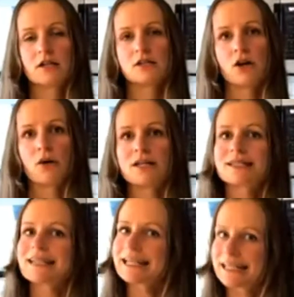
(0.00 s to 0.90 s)
So it
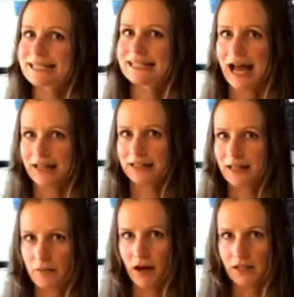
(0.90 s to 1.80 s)
doesn't taste exactly
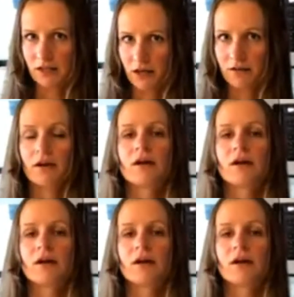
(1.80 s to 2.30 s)
like pasta,